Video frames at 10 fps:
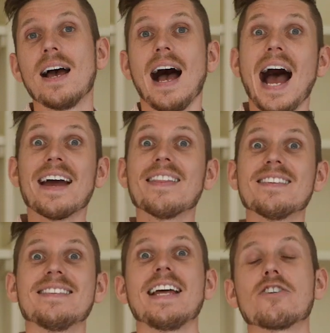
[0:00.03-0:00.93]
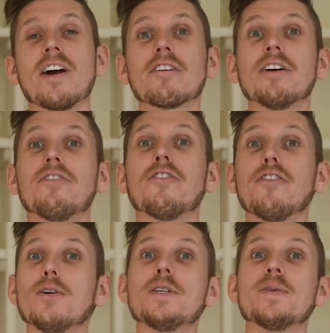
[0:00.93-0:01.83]
Hi, this is Ed Gregory for
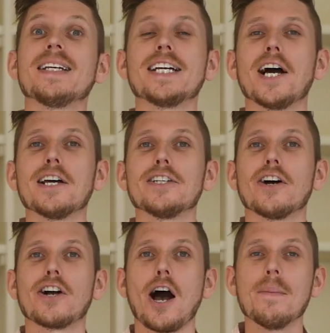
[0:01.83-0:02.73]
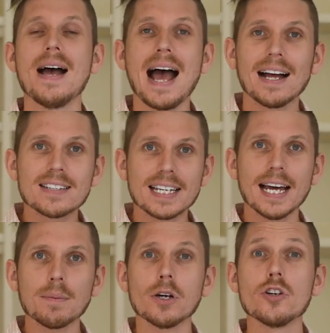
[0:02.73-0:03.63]
photosincolor.com and
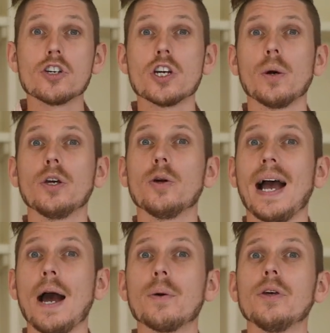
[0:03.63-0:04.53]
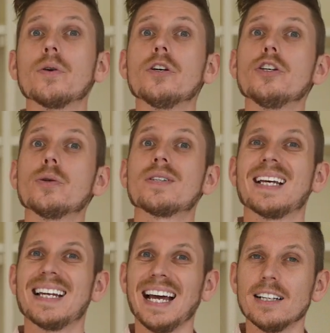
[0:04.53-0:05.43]
today I'm going to show you how you can do
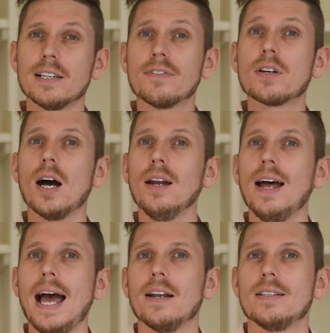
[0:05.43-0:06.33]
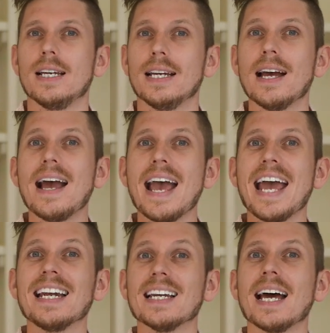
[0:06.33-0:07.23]
selective color editing
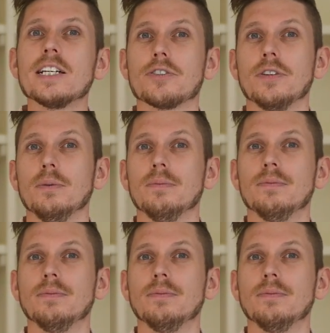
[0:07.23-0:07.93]
in Lightroom.